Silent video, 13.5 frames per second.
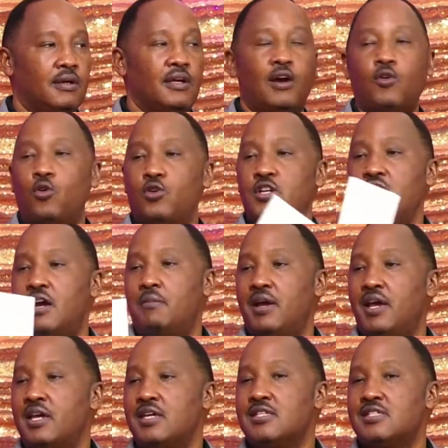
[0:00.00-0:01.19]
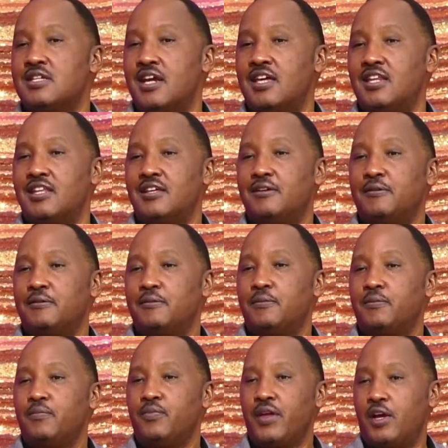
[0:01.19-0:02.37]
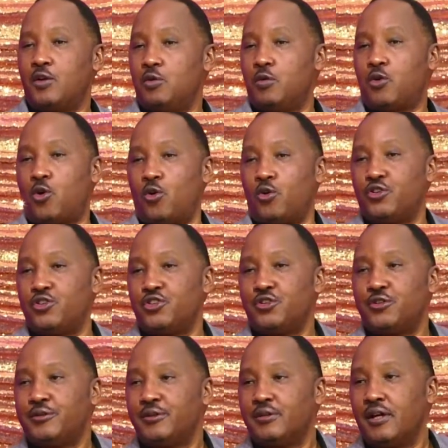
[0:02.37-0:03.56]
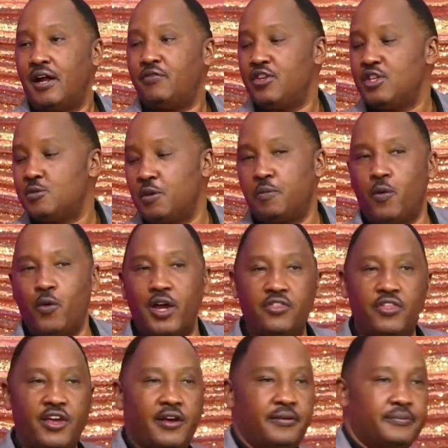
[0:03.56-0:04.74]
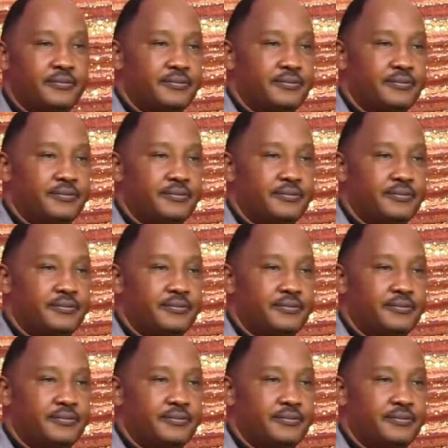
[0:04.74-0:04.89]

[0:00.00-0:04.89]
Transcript: The code number ya Israel. And we called. And these people were there.